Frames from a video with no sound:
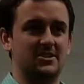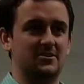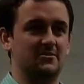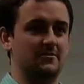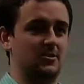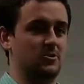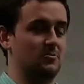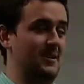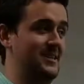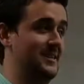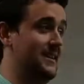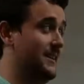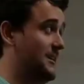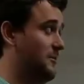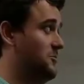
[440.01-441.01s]
to universal
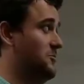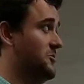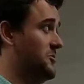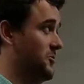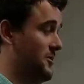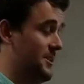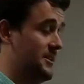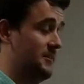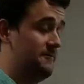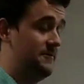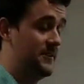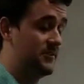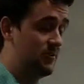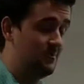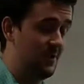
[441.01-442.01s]
basic income to ensure that it's a
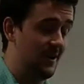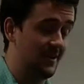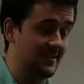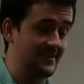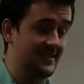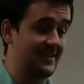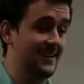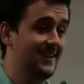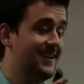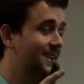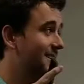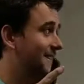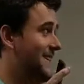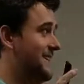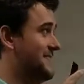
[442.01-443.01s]
fiscal policy
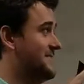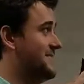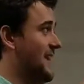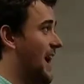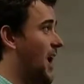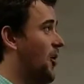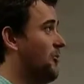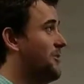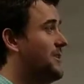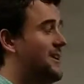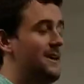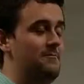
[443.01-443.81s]
that is sound,